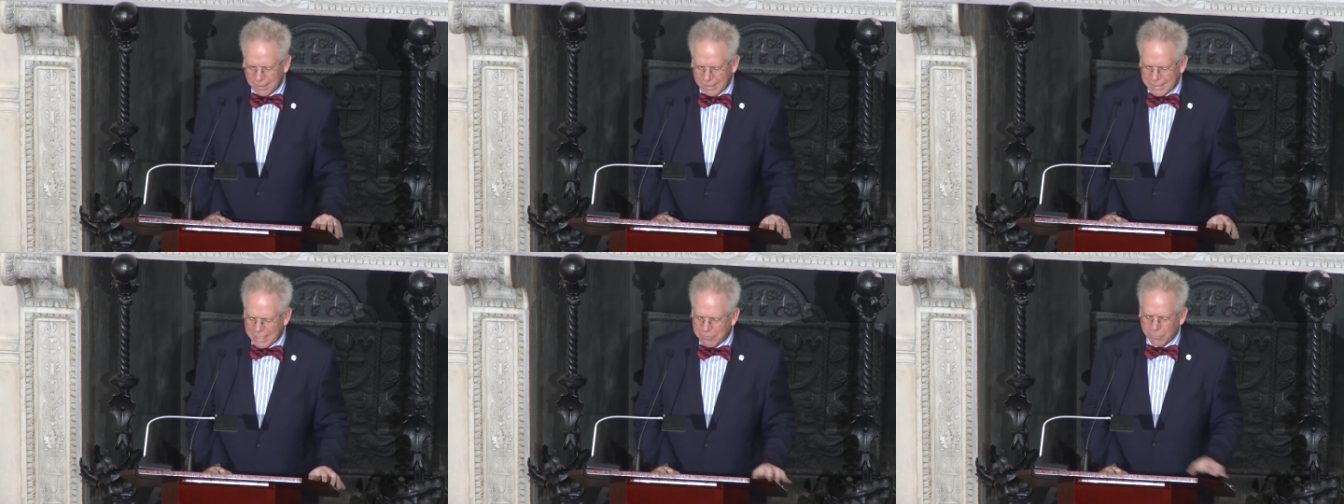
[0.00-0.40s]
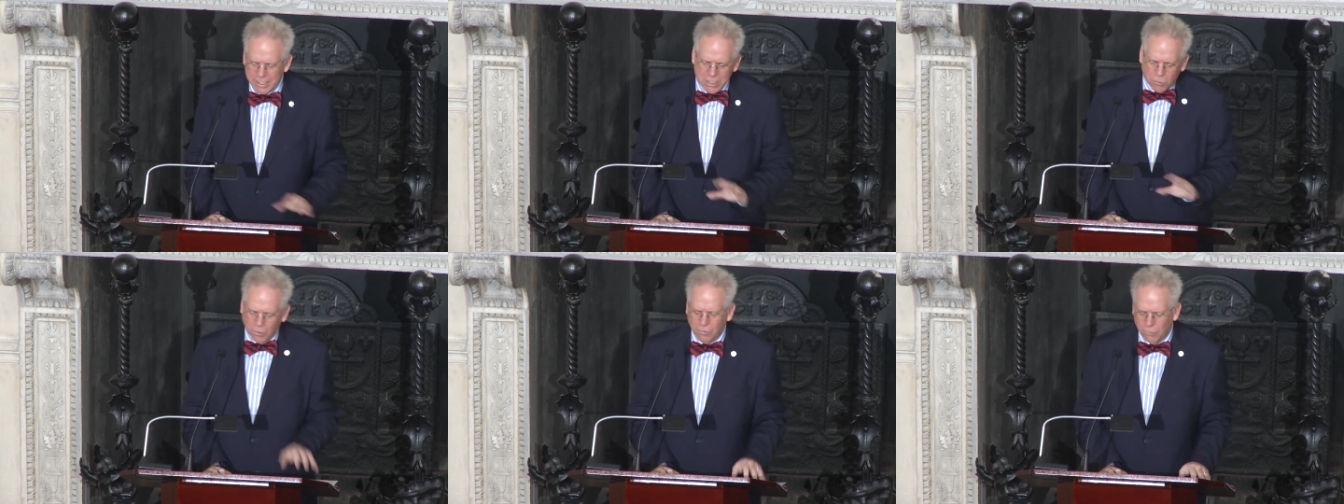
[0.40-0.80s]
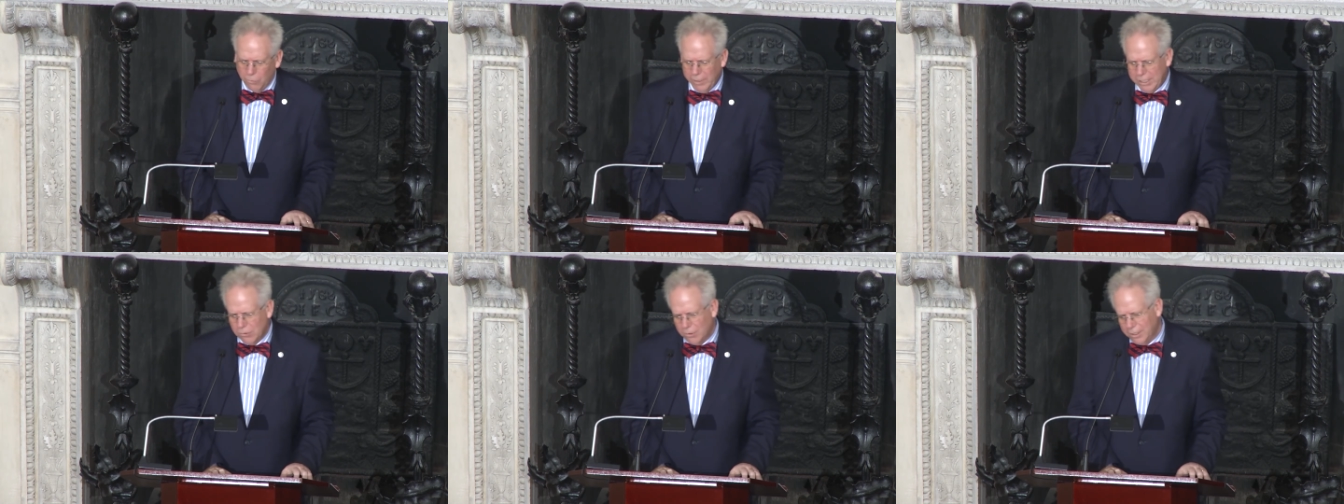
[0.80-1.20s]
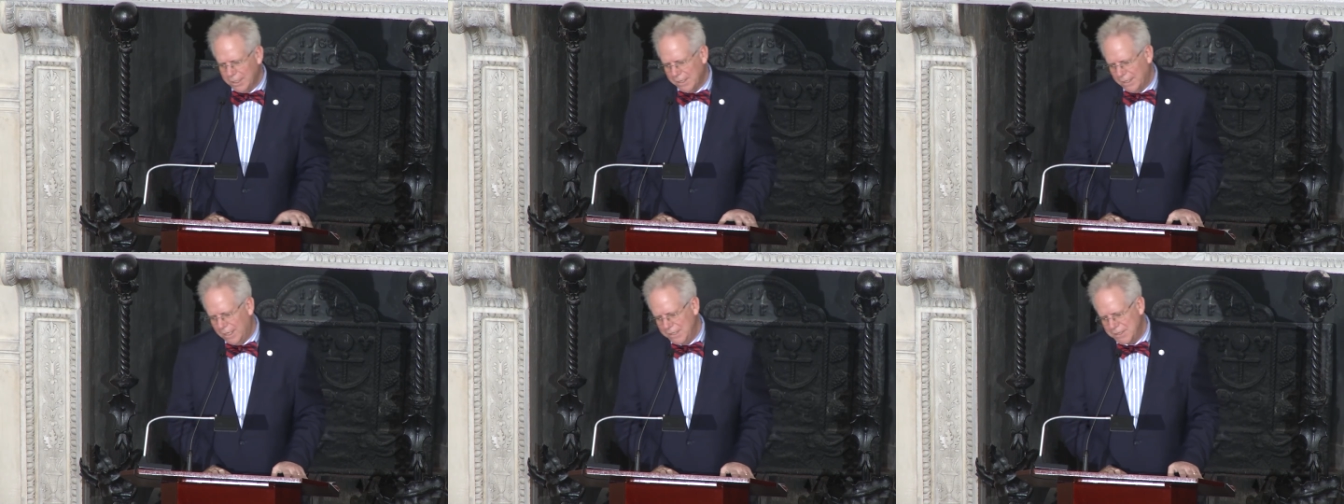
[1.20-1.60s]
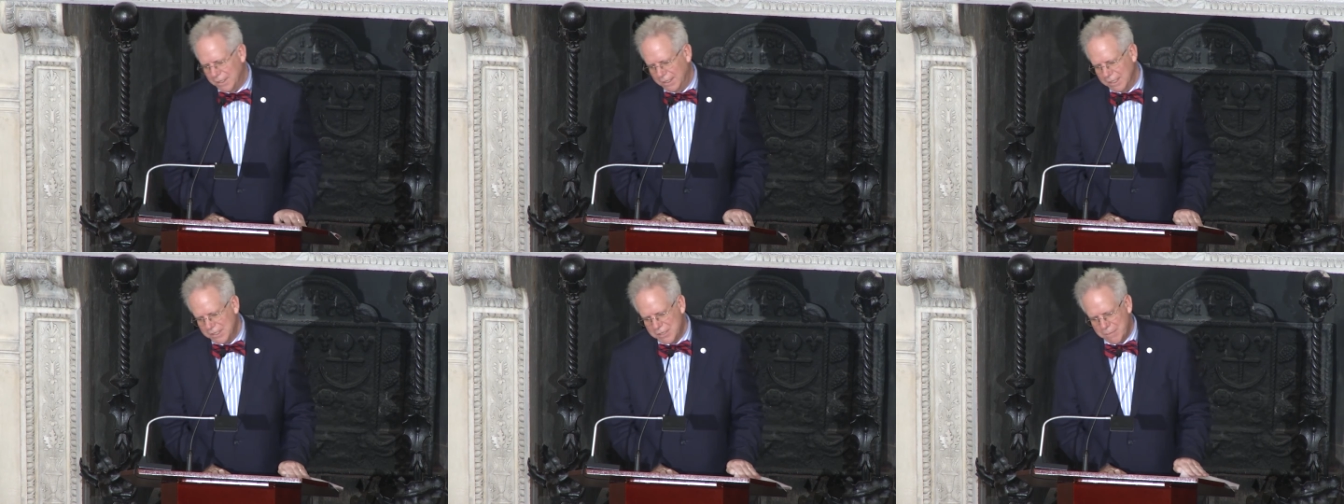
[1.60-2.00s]
Then
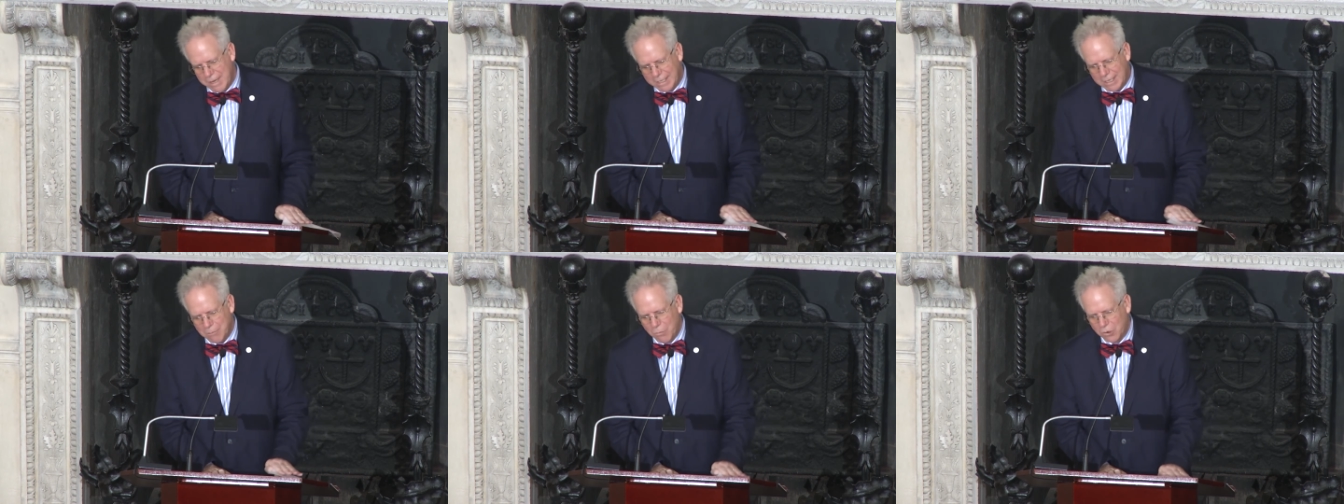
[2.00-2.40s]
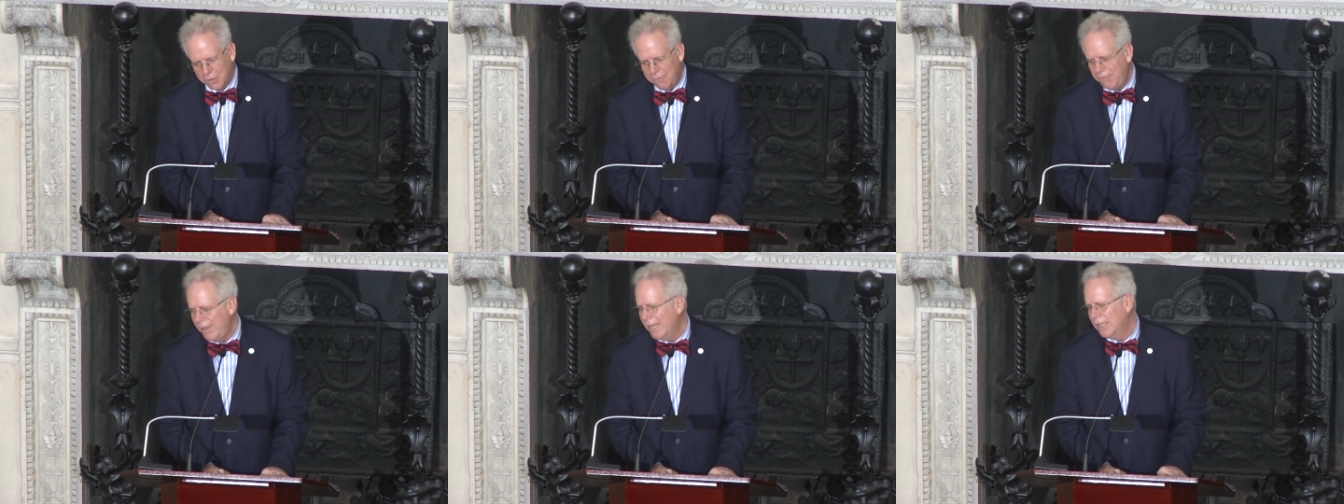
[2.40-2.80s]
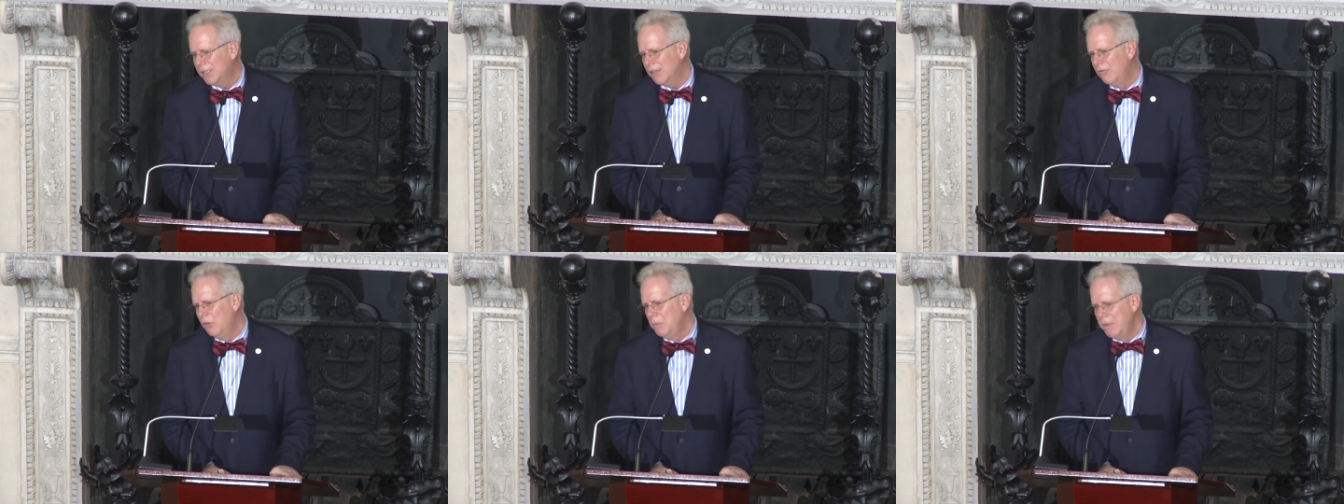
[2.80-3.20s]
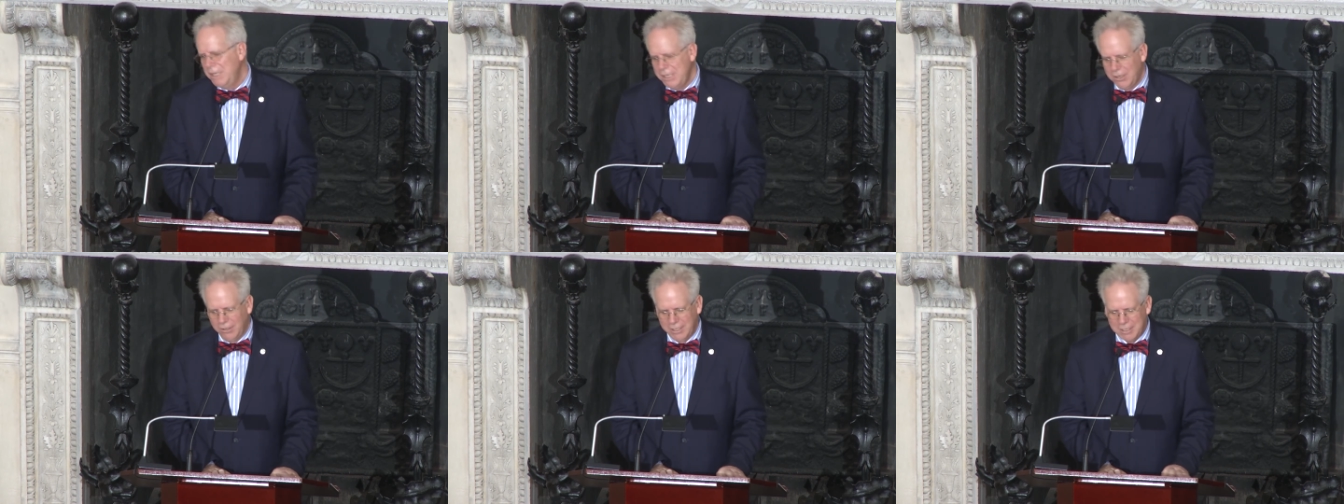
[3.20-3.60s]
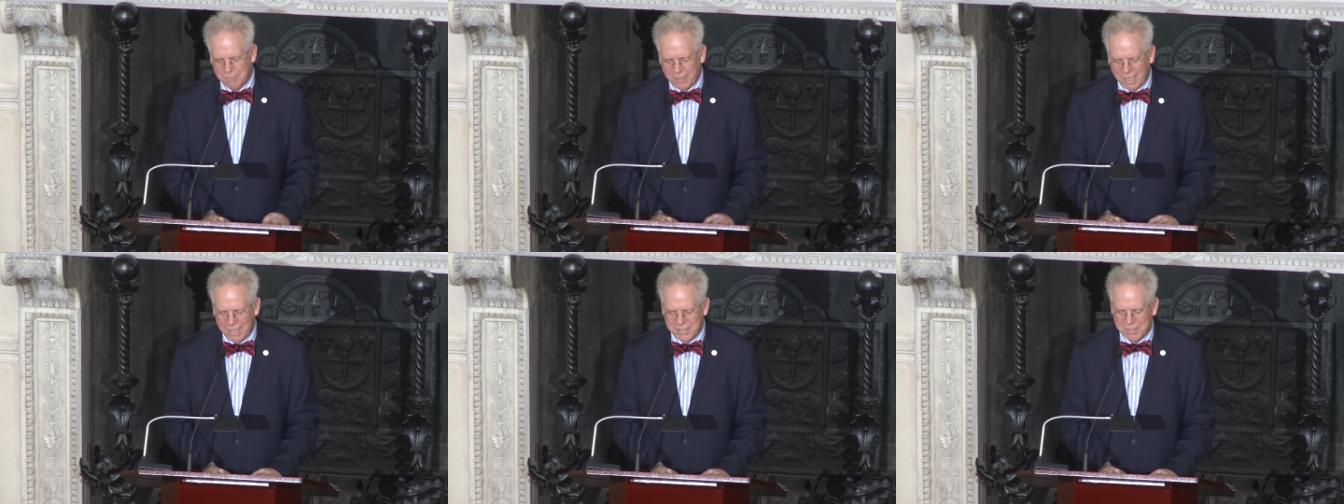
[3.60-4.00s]
reorganizing it to make it more effective would be nearly
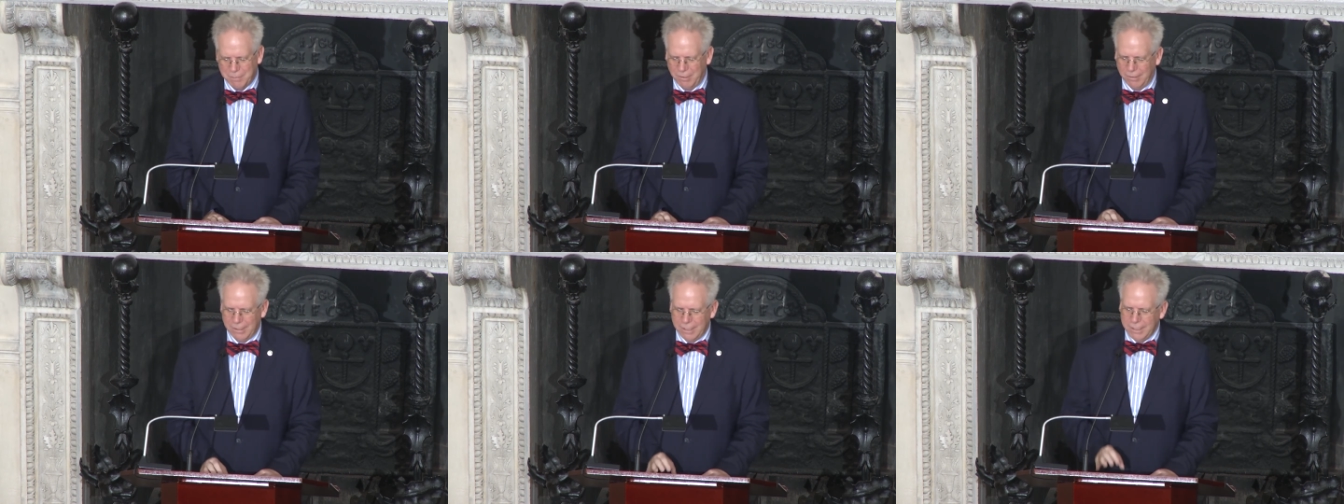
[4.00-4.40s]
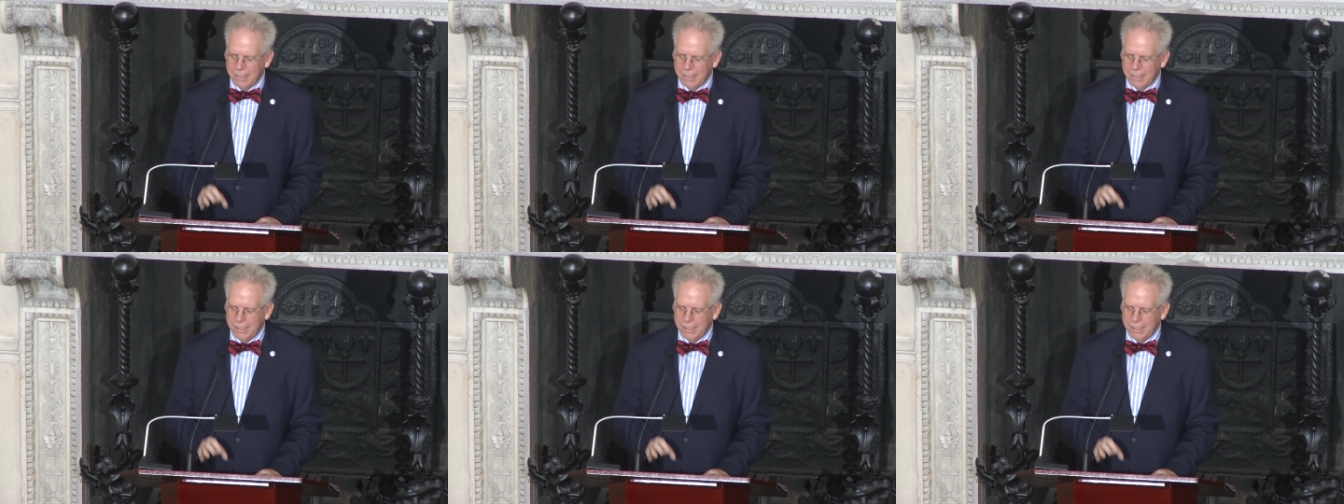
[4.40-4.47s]
impossible.